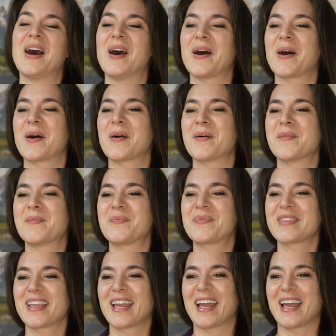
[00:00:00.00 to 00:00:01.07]
And
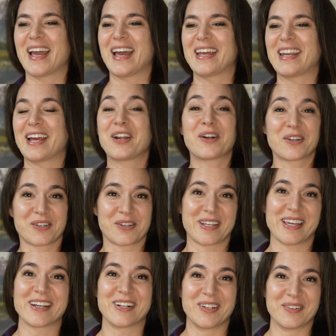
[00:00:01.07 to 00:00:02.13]
I heard her
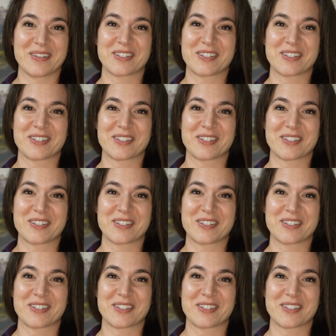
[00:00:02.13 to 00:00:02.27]
giggle,